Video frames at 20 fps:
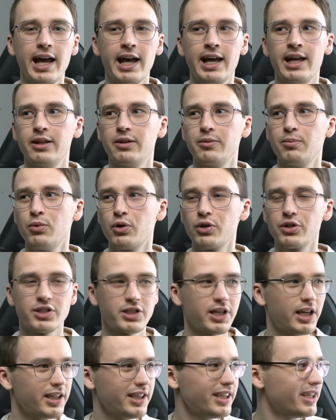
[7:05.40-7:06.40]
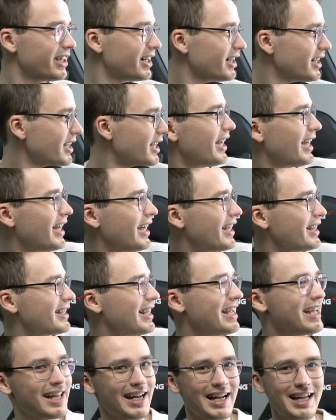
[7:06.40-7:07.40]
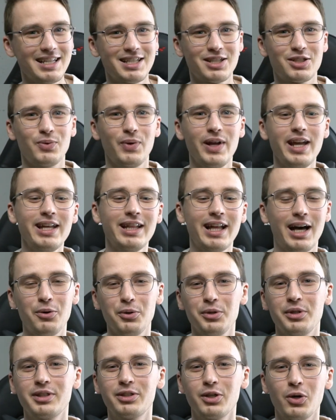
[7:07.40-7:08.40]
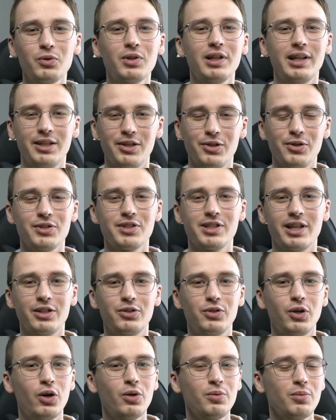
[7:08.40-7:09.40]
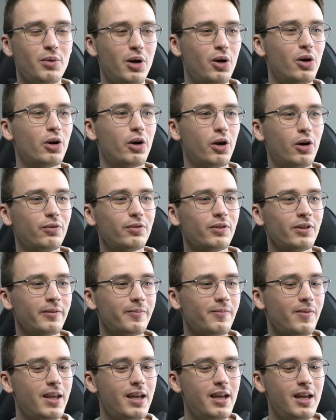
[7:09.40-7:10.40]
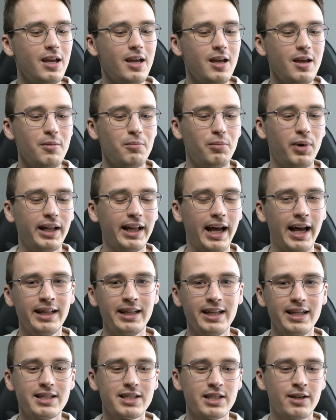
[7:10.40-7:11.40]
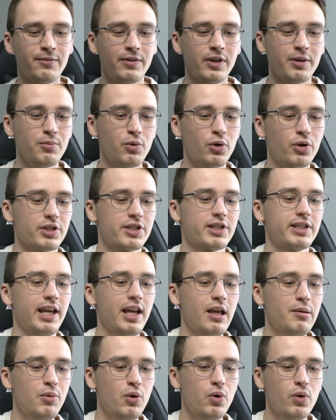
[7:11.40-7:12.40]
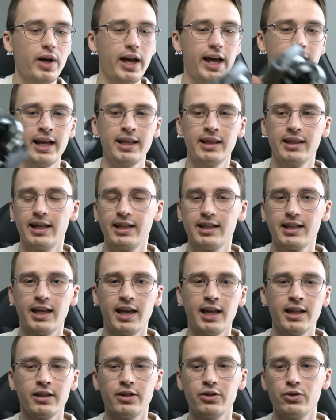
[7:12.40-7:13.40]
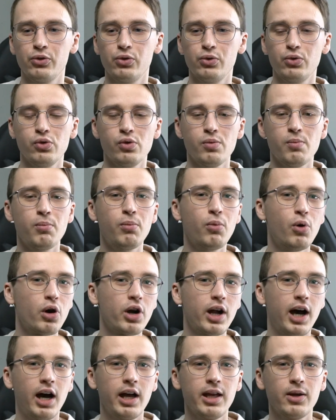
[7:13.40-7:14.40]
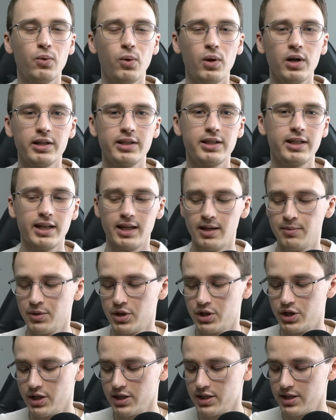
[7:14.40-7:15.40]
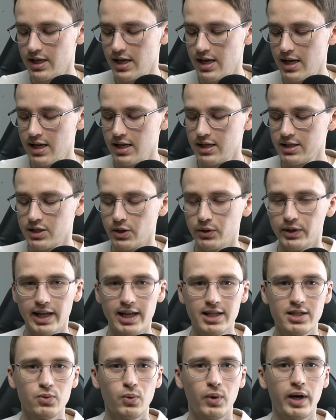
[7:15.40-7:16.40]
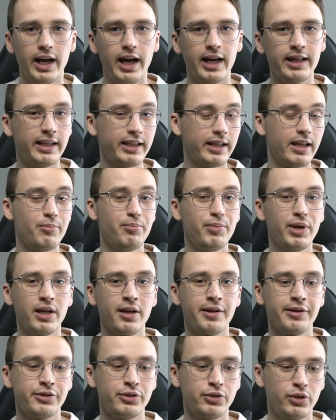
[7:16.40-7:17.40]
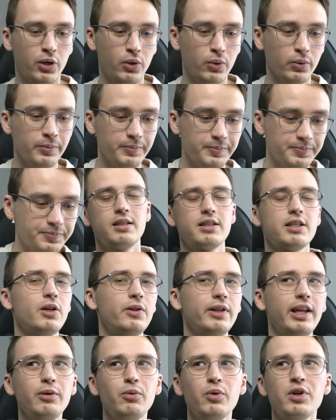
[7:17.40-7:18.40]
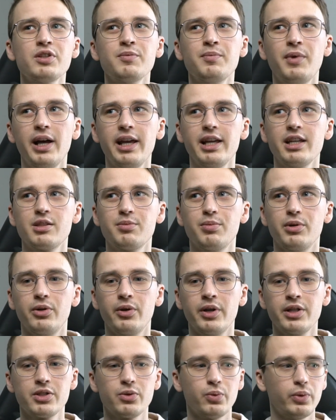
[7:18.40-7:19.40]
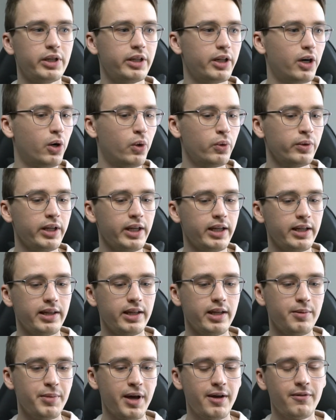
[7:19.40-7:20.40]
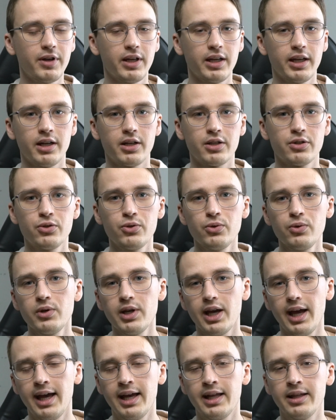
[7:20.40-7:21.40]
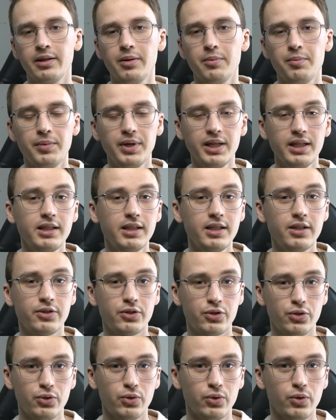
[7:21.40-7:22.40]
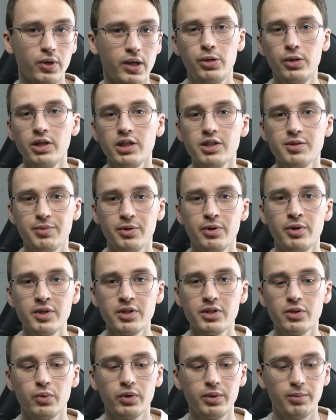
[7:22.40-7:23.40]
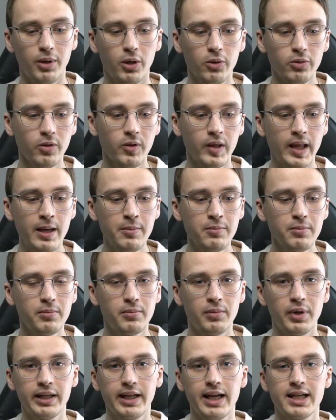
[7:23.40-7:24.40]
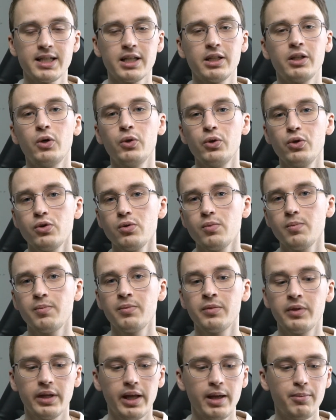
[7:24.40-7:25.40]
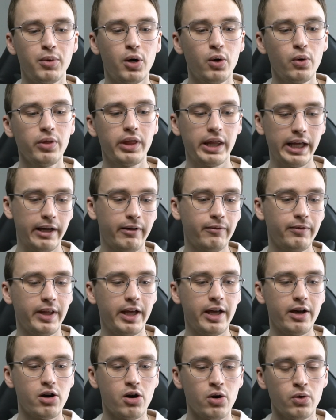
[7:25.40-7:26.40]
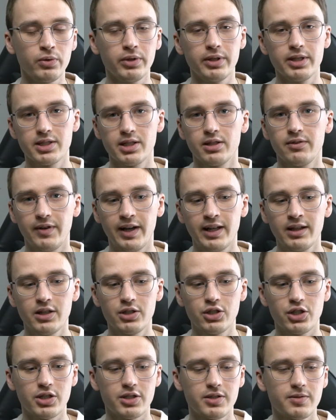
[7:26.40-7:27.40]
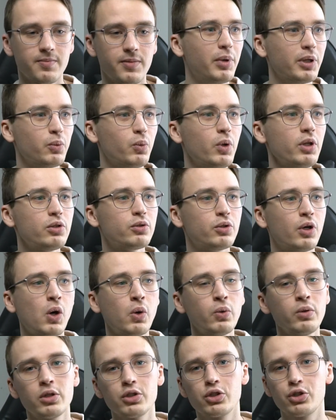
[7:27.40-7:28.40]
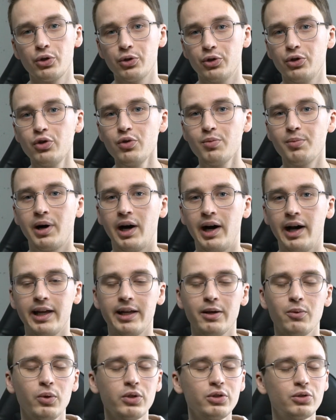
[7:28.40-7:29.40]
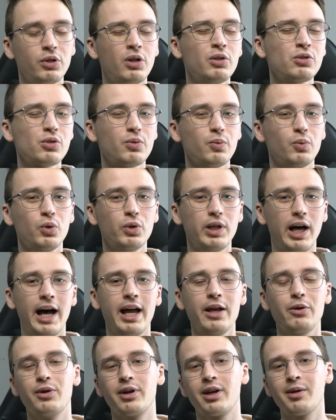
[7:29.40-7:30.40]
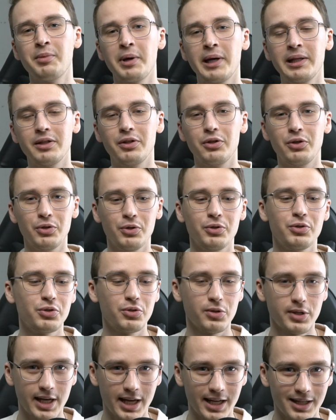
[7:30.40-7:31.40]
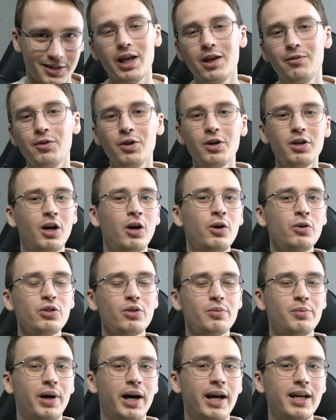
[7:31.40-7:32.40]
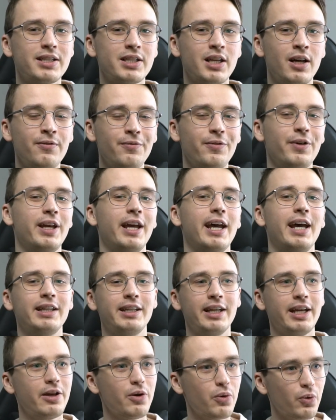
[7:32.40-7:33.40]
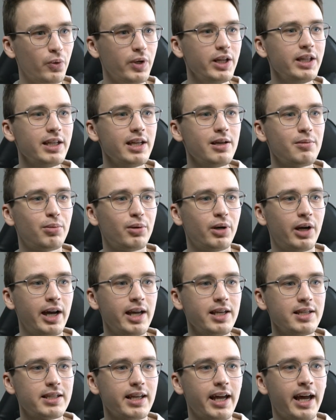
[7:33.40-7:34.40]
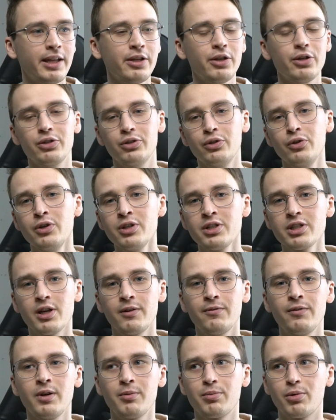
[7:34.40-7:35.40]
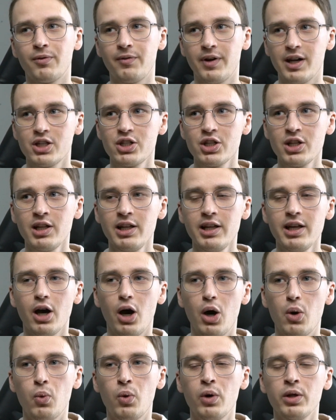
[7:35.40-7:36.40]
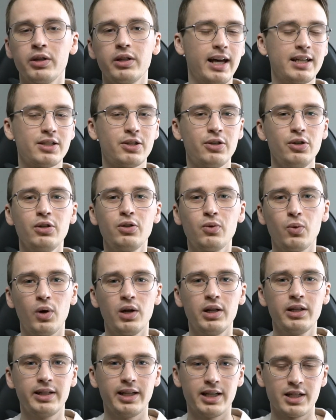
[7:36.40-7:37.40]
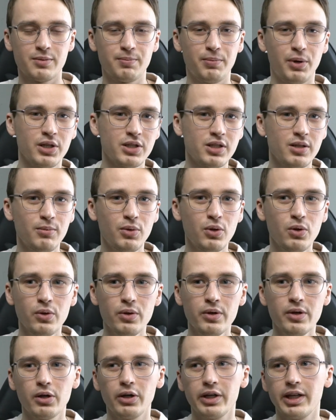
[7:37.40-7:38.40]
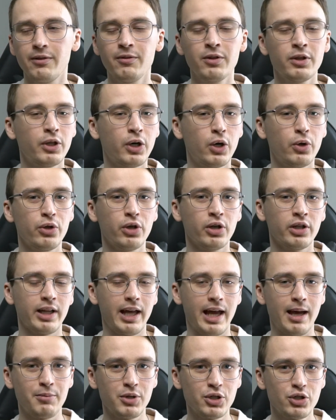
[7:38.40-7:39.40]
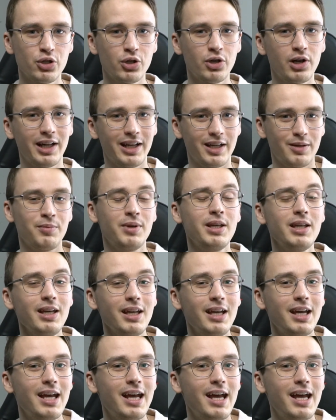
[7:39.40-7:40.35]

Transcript: and more sunnier and less rain, I would totally use the drone more often. But I need something more stable and that can do more high quality images, so that's why I need a bigger drone. So that was my experience with owning the Mavic Air 2 and Mini 2. Good experience with both of them, but as I told you, they both have their own disadvantages. But what drone should you buy? What drone would I recommend you to get? If you're going to buy something at a retail price and you're doing something professionally or want as good quality as possible, even though you're an amateur like me,